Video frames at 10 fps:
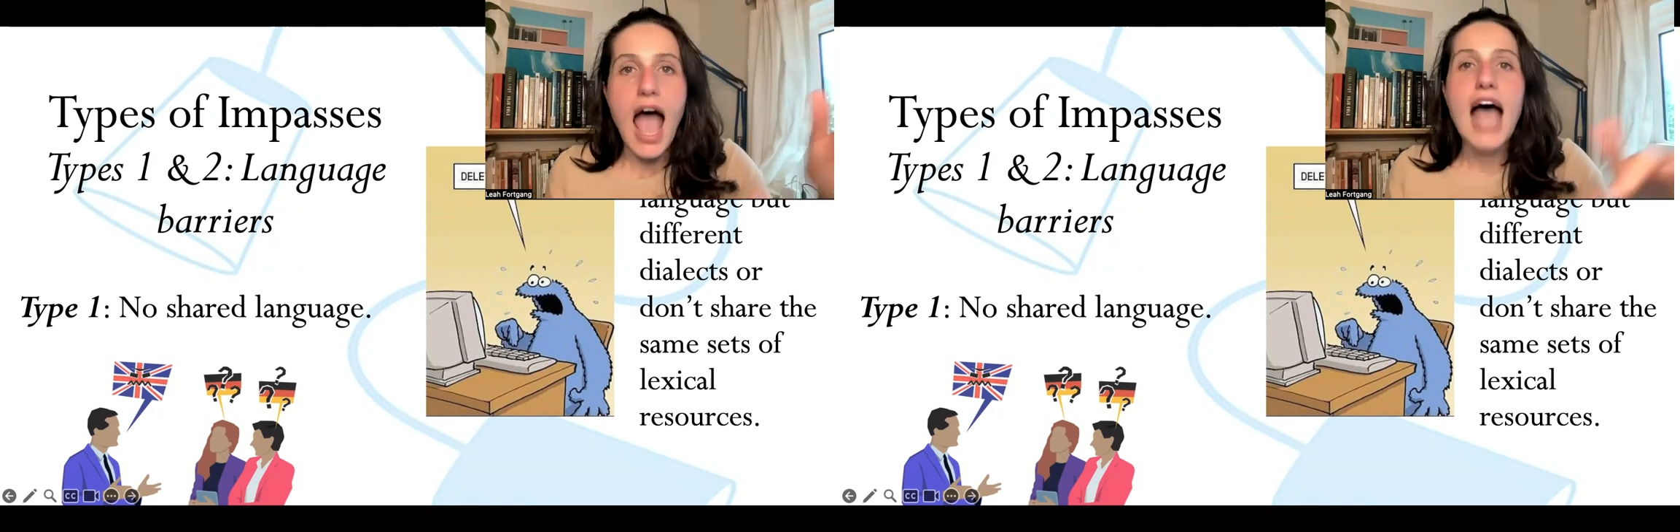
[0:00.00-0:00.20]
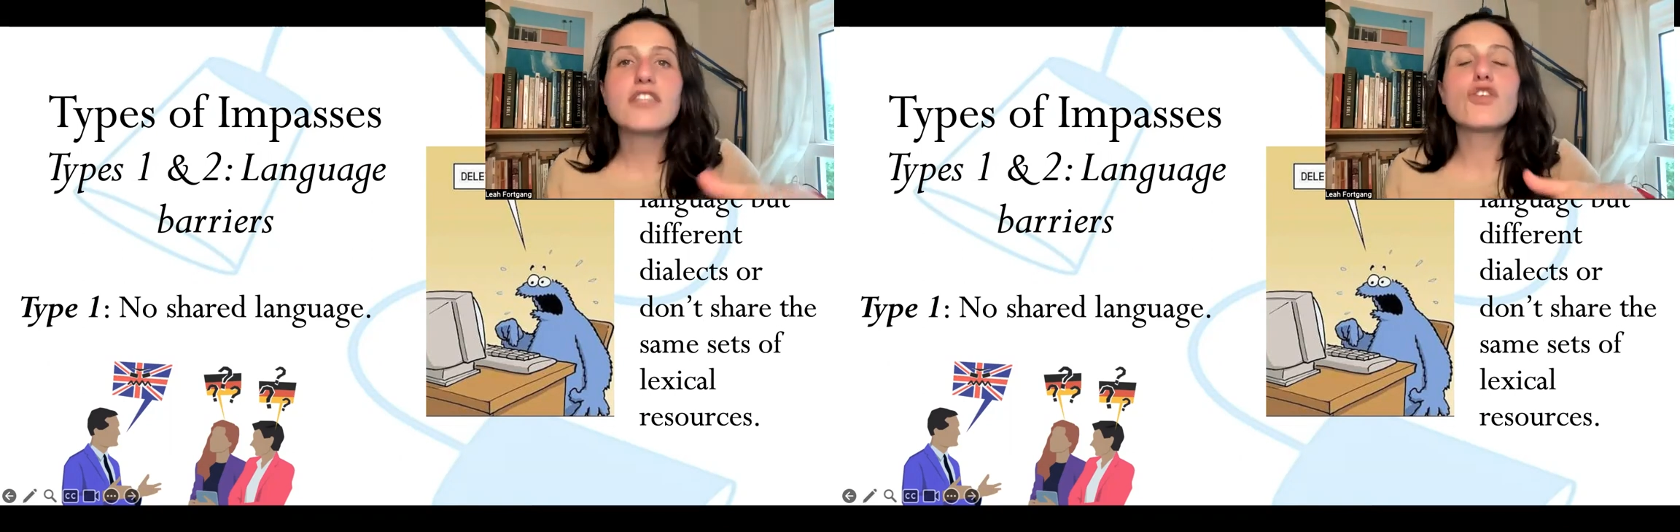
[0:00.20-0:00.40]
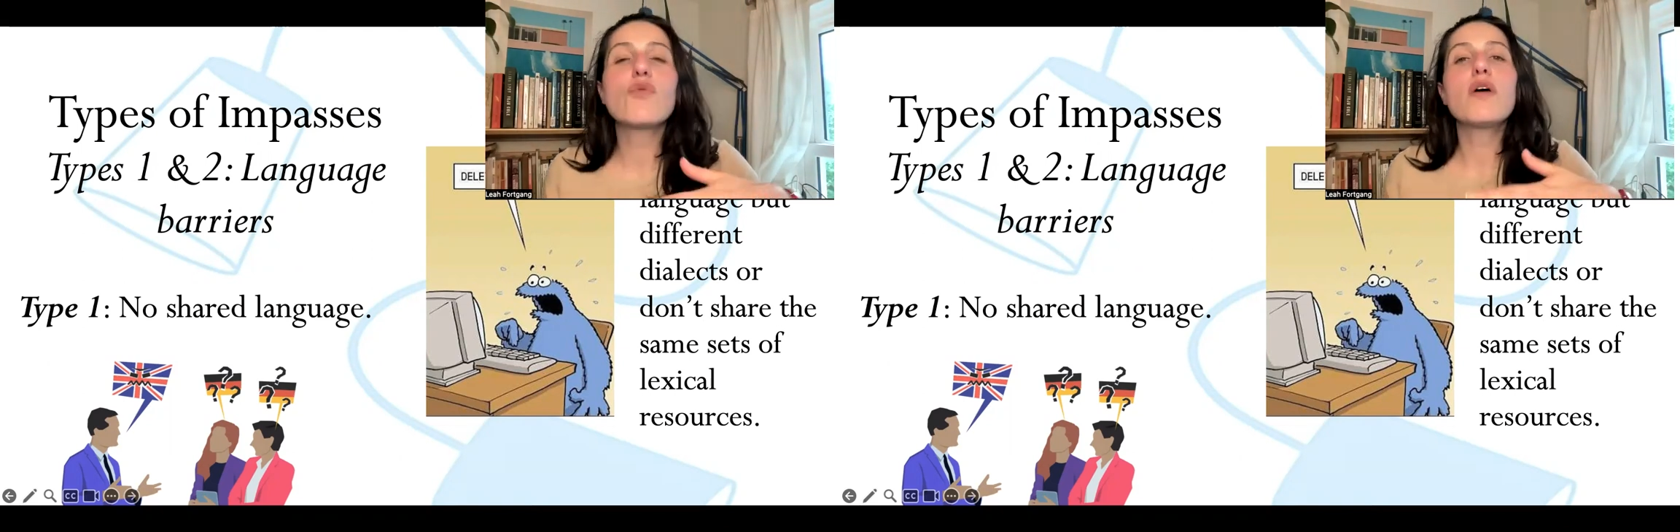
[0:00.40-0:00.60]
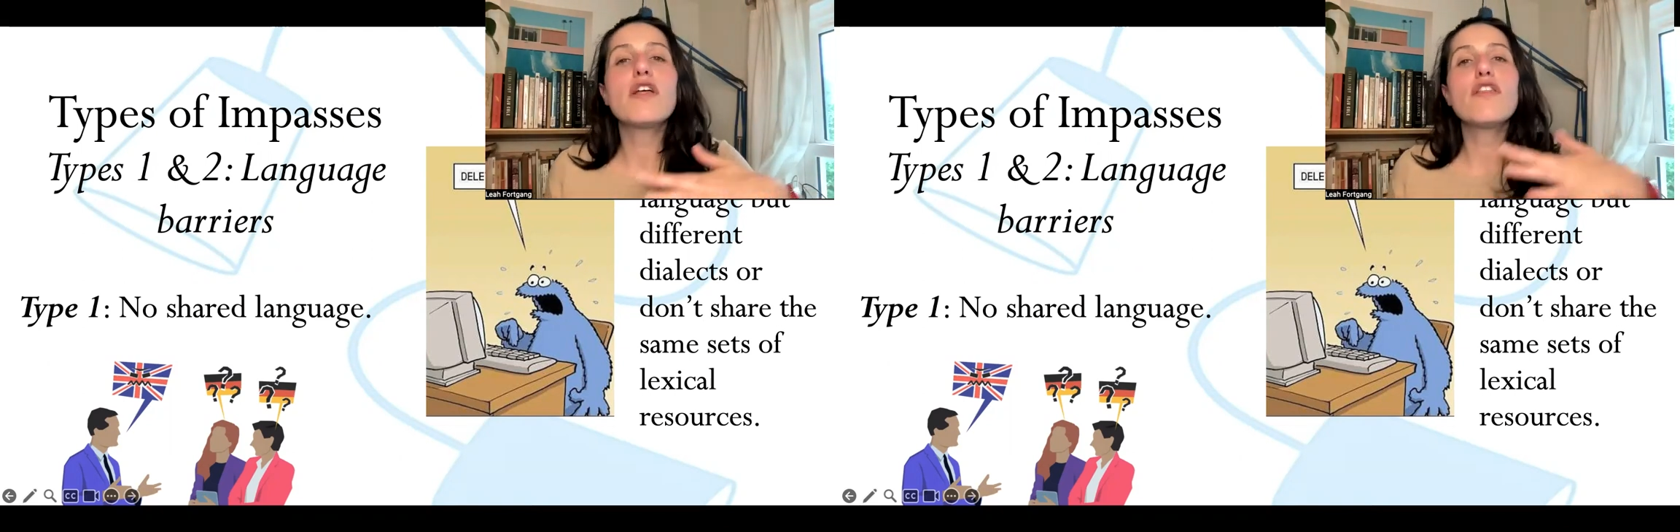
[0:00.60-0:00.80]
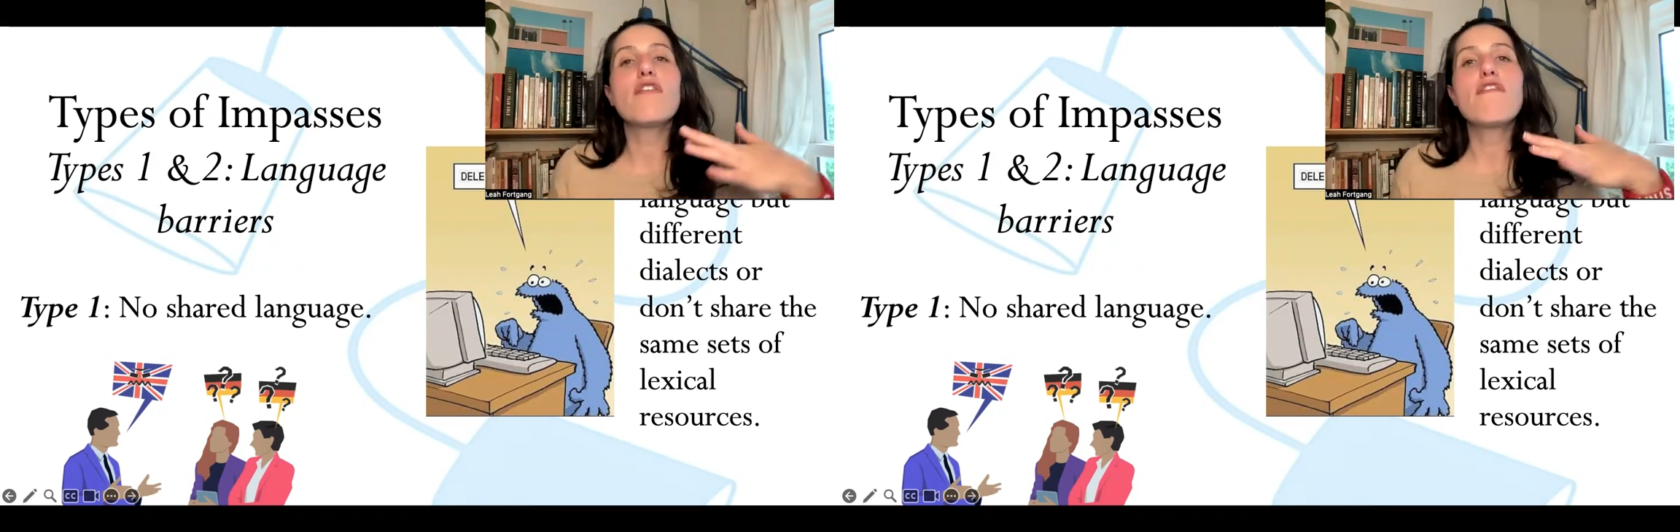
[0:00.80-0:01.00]
And so one
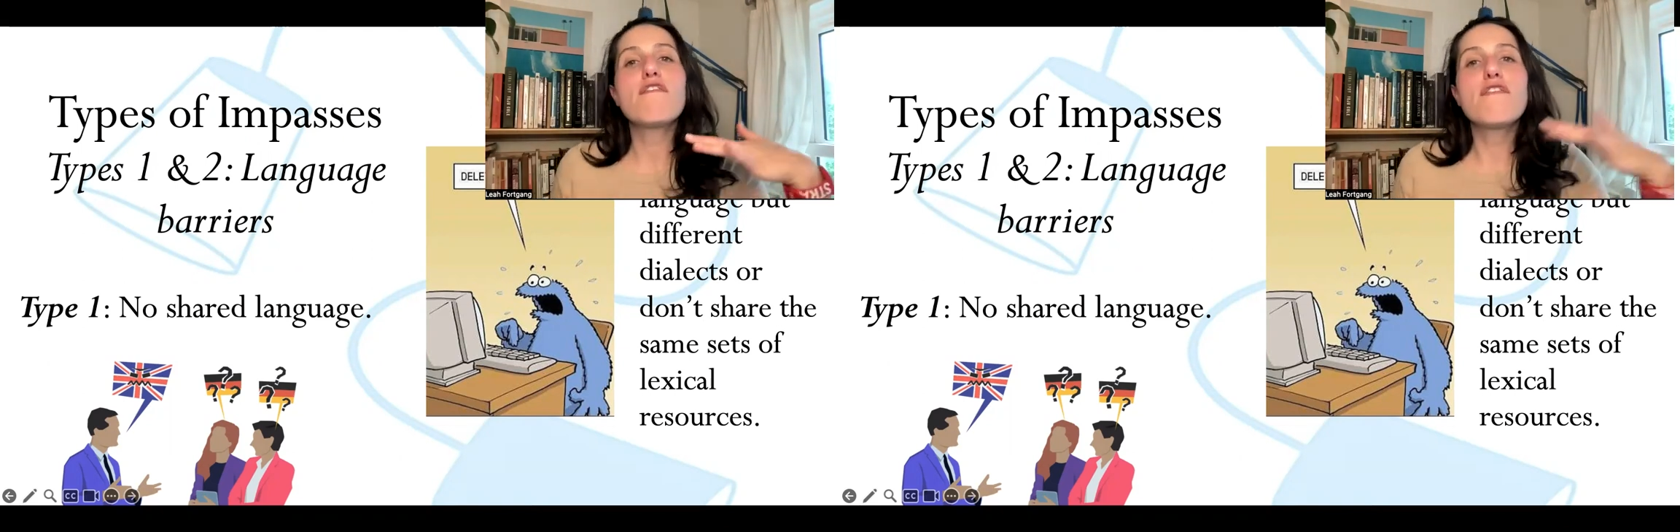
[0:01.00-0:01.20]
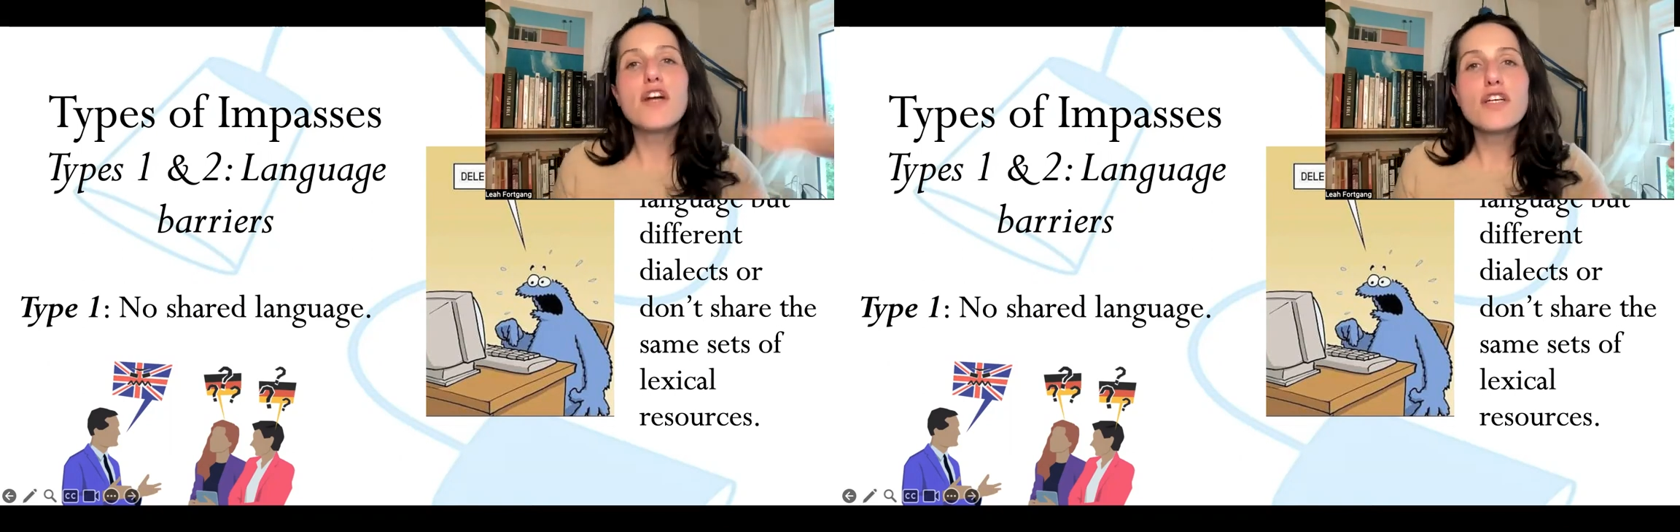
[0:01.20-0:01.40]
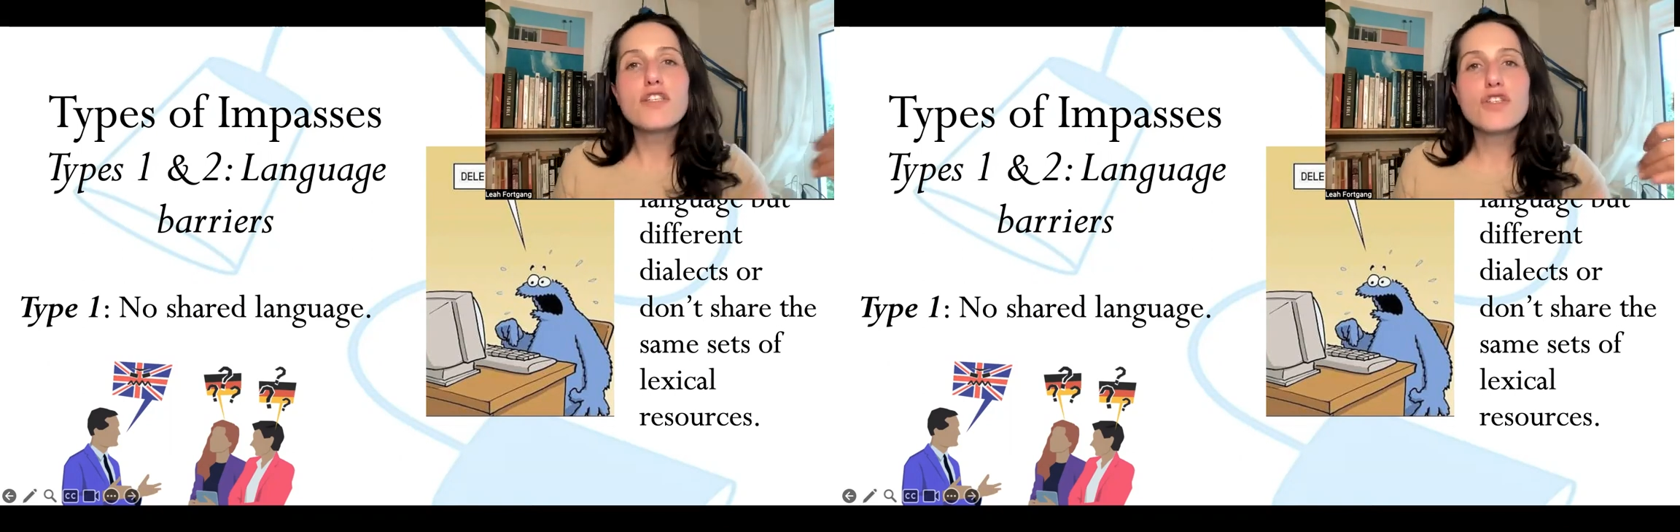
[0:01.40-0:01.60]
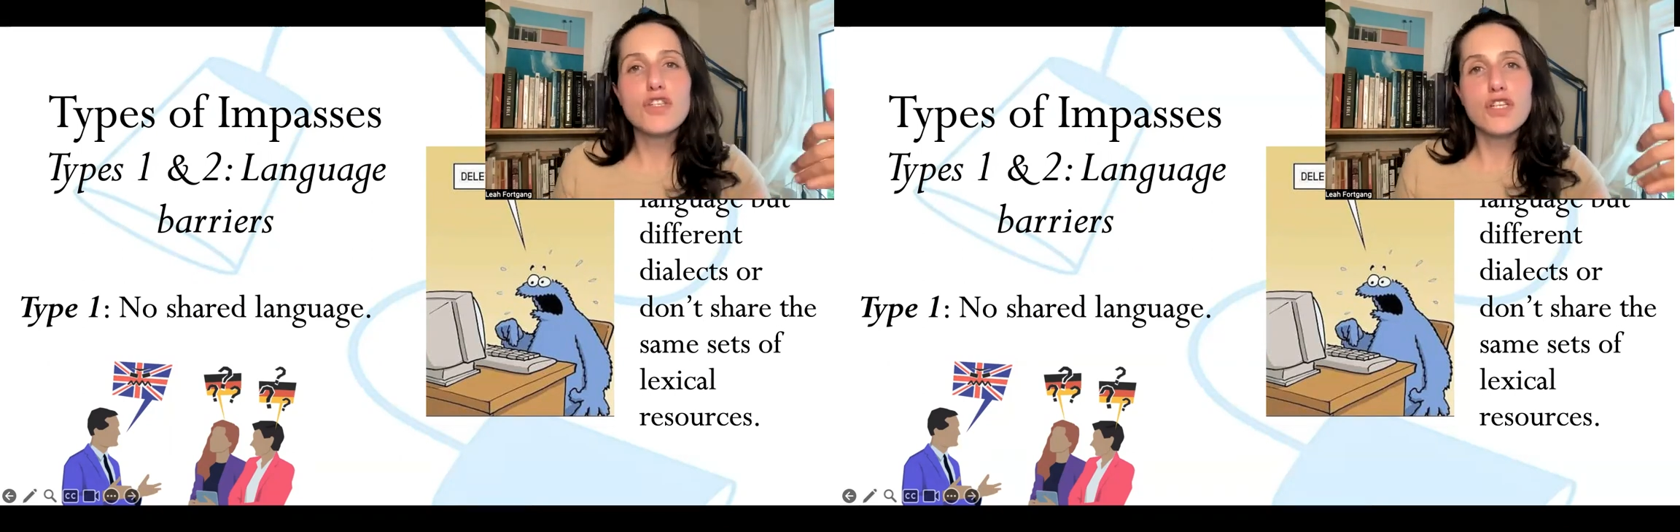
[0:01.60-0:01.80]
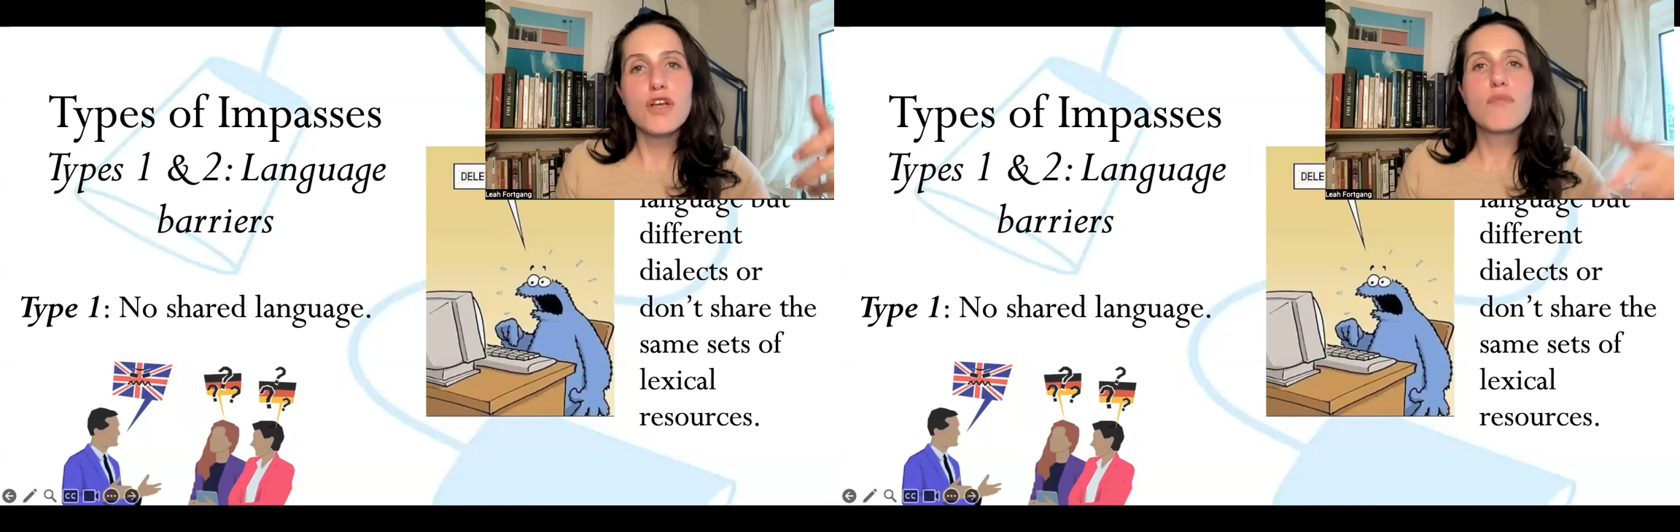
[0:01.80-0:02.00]
of the
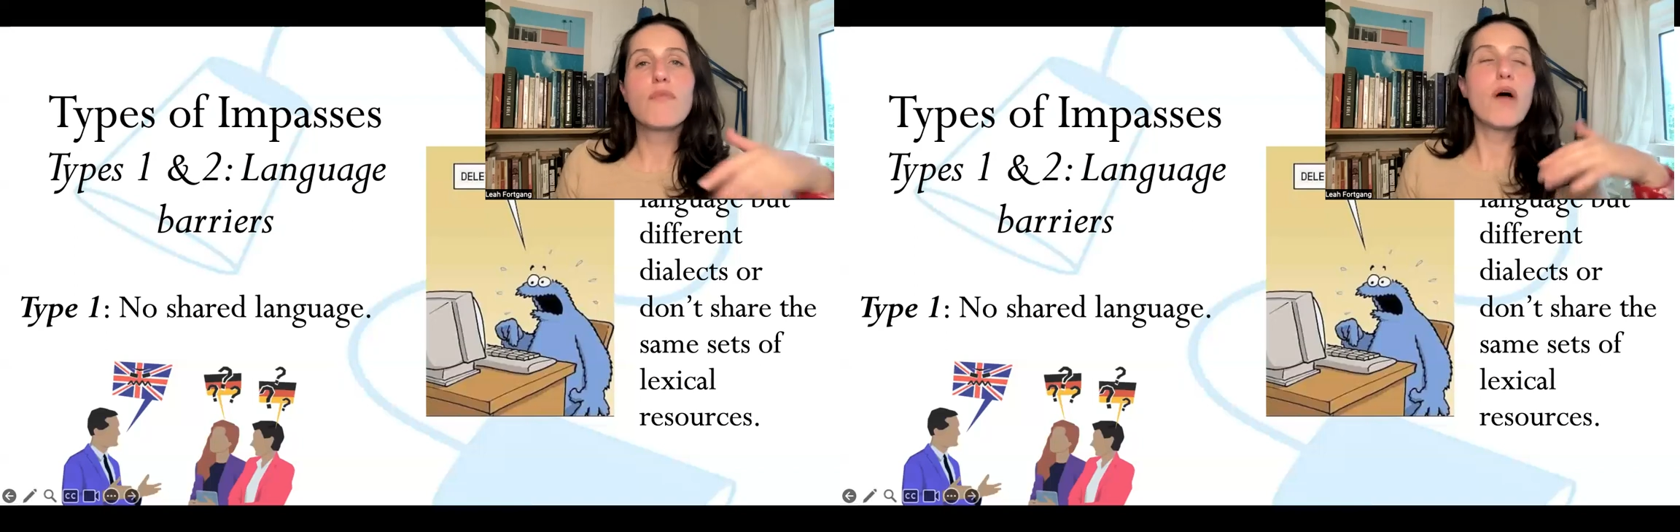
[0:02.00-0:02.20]
first